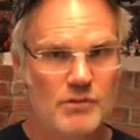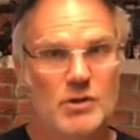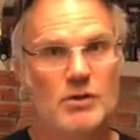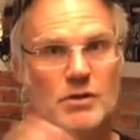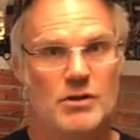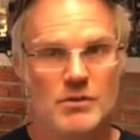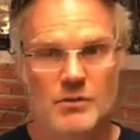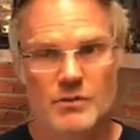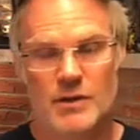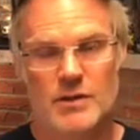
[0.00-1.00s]
Two to Doom
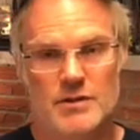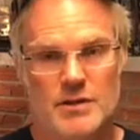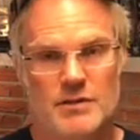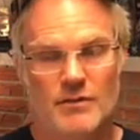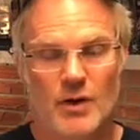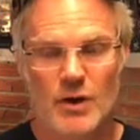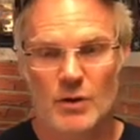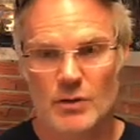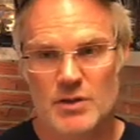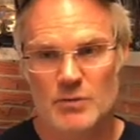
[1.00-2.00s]
Three is is very
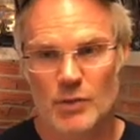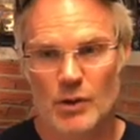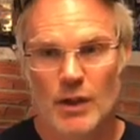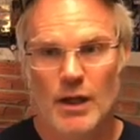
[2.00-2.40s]
noticeable.